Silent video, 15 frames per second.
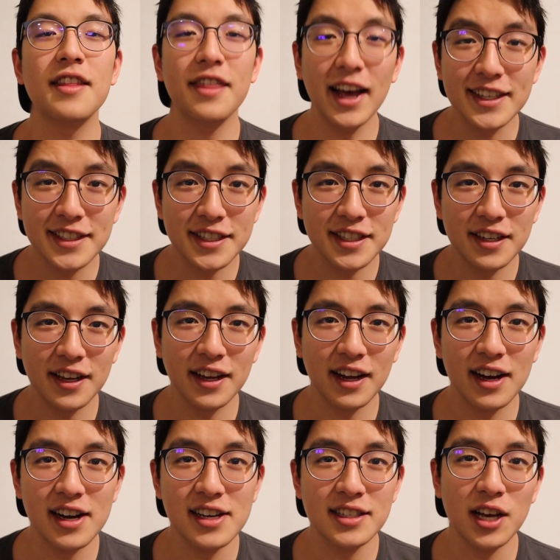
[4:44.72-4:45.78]
That's it today,
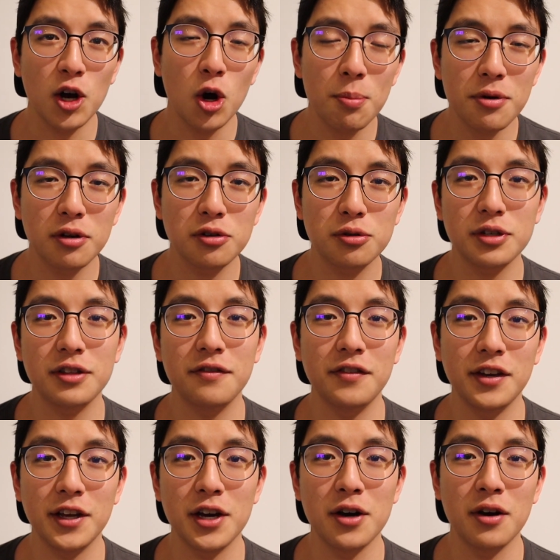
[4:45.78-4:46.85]
guys. I hope you enjoyed the
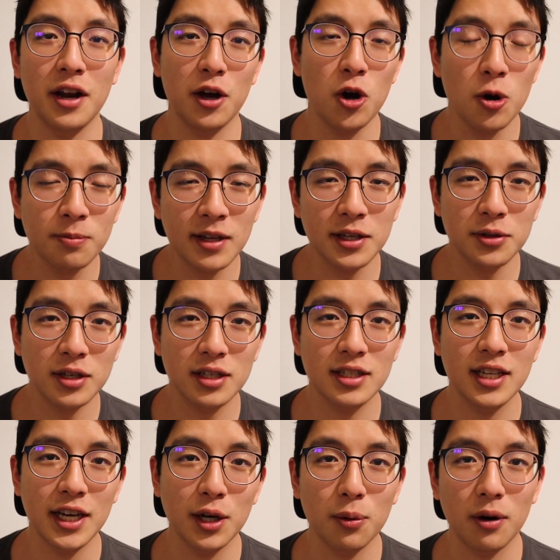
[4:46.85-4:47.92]
video, and I hope that you can
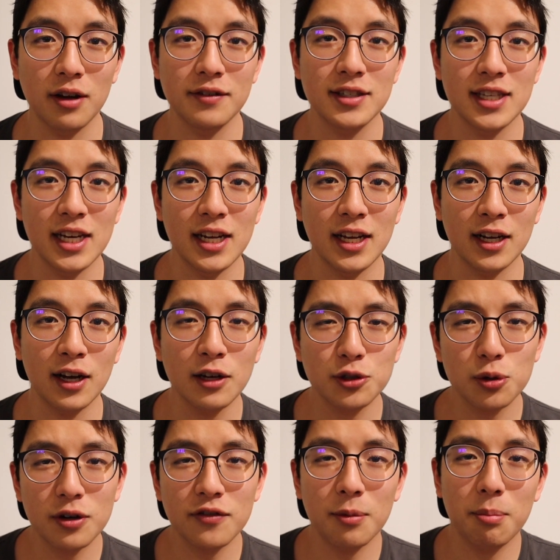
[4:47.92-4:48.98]
take what I've said and
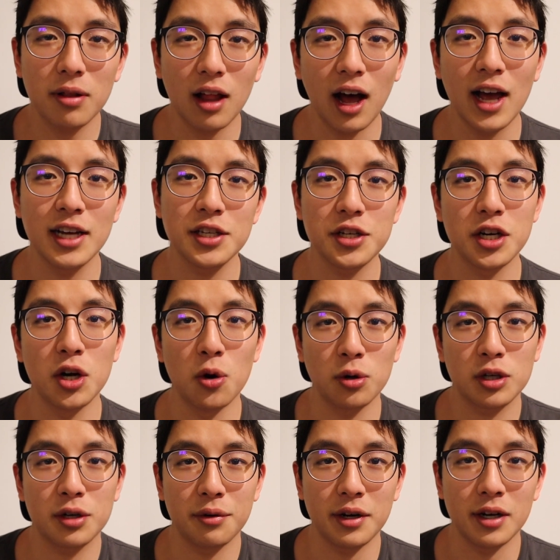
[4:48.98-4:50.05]
sort of apply it to your own
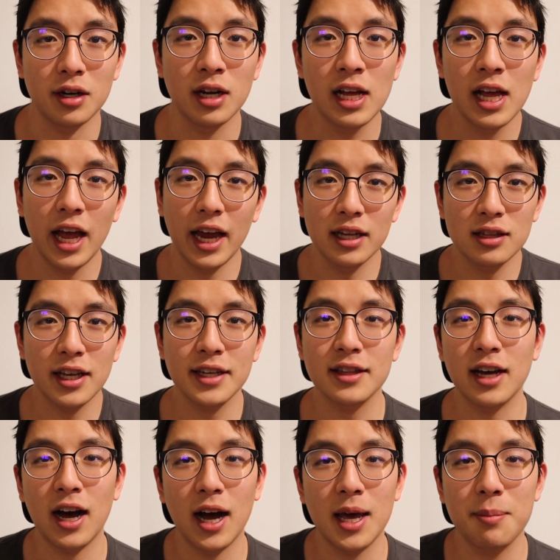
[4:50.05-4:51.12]
career and land the
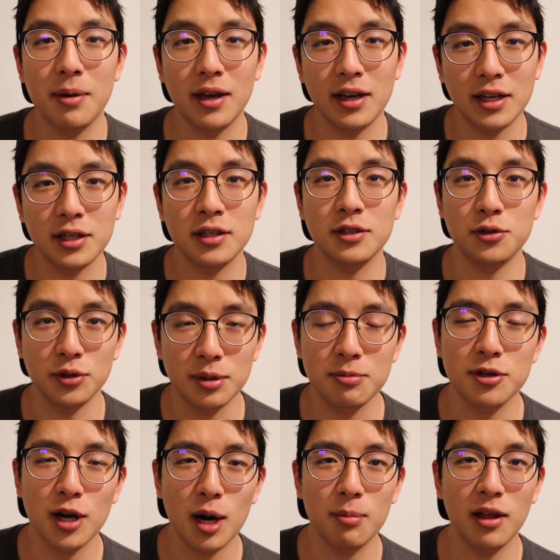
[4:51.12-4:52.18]
high-paying dream
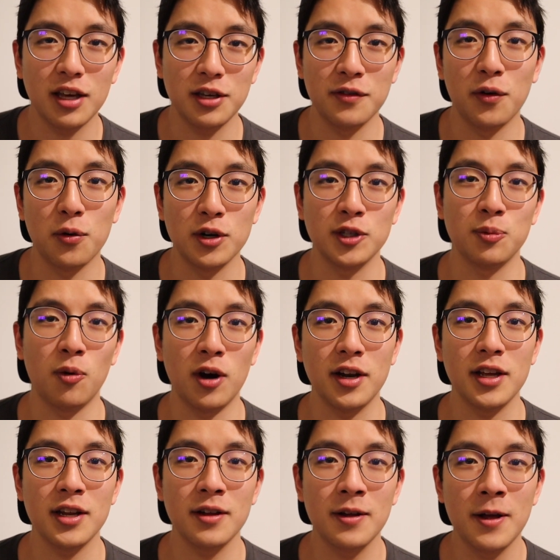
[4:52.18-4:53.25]
job that you've always
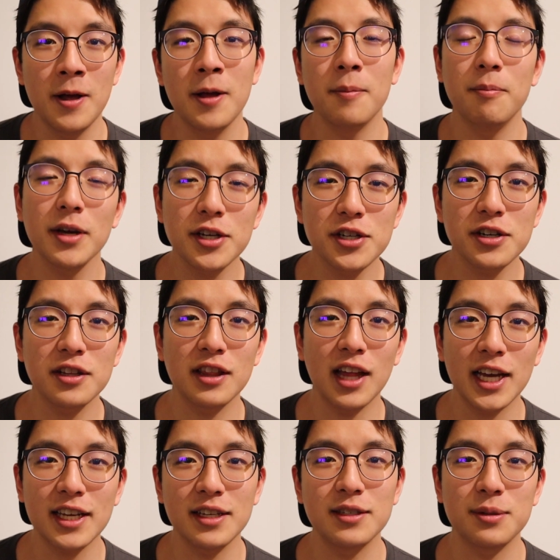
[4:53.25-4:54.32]
wanted. Make sure to
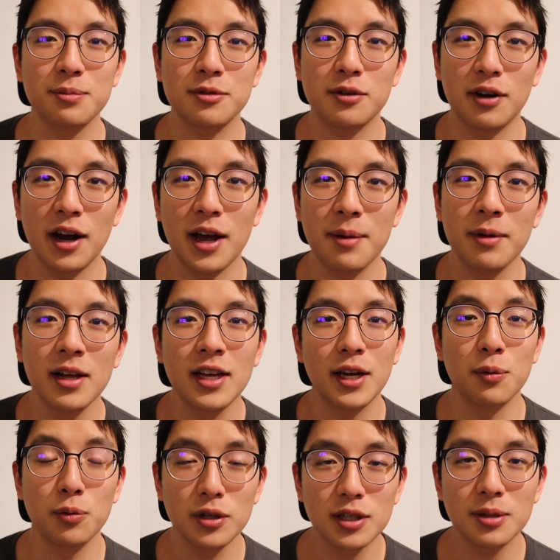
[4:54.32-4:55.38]
like and subscribe. It
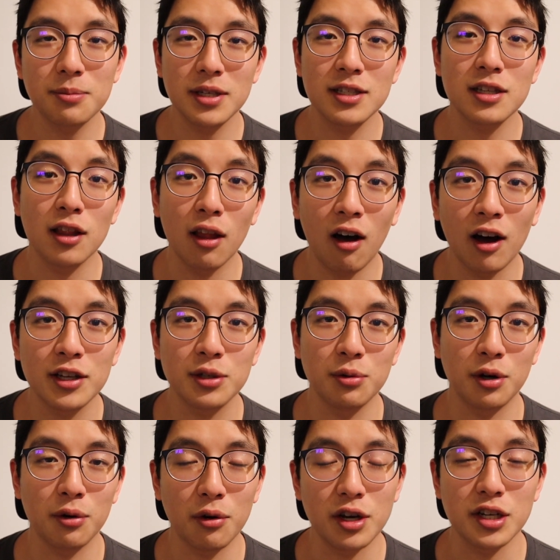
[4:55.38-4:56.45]
really means a lot to a
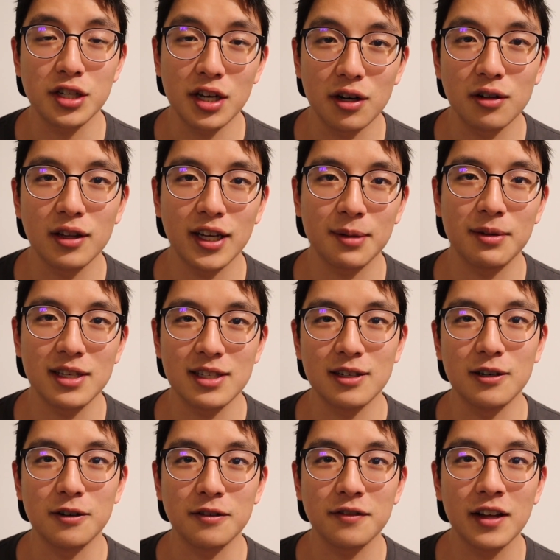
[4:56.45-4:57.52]
growing channel like
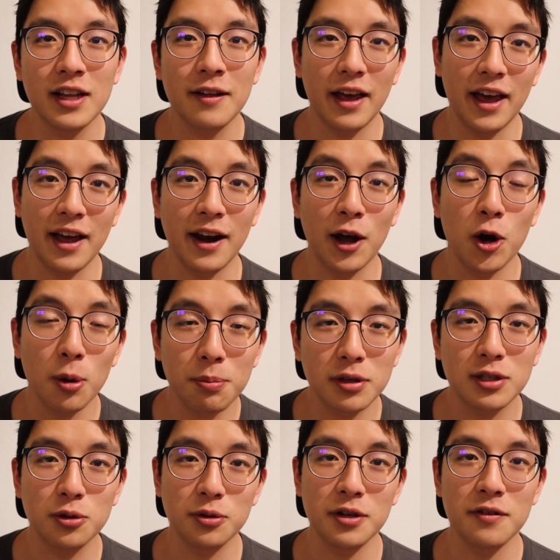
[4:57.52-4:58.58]
myself, and I hope you
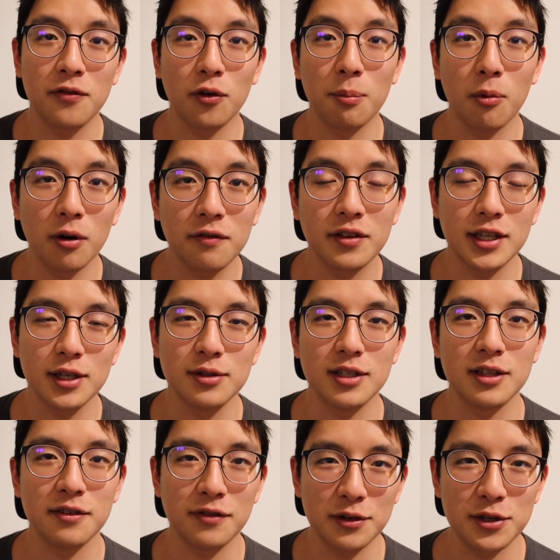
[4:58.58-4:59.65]
tune in for more videos in
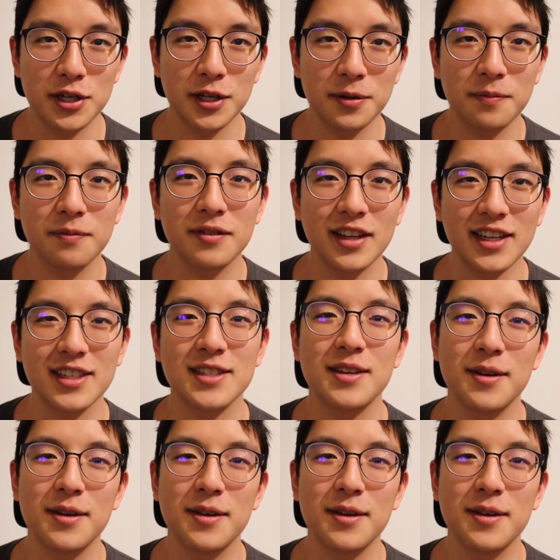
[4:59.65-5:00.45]
the future. Thanks.